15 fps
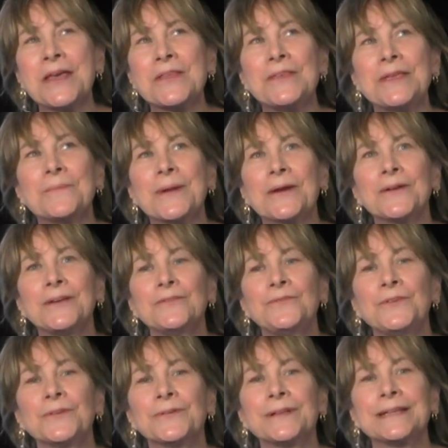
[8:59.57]
the American
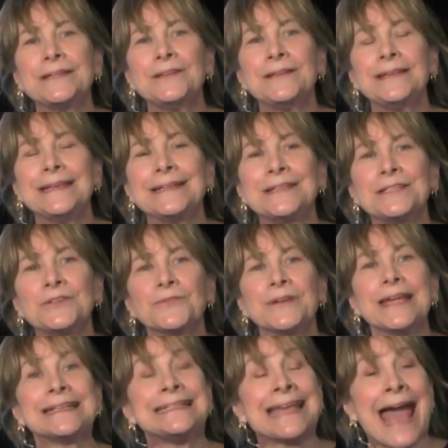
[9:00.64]
funeral
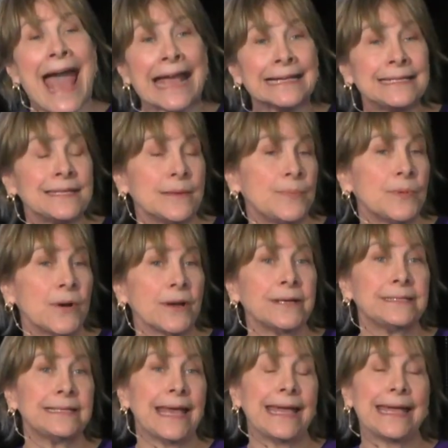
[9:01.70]
industry attacked the book
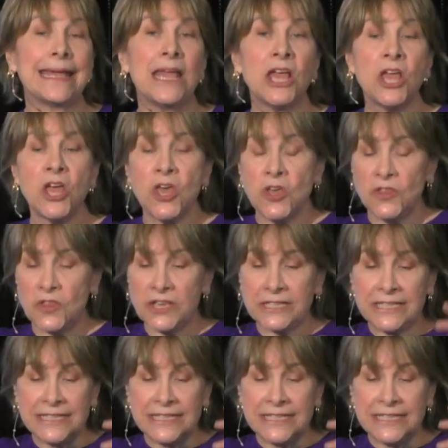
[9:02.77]
saying, this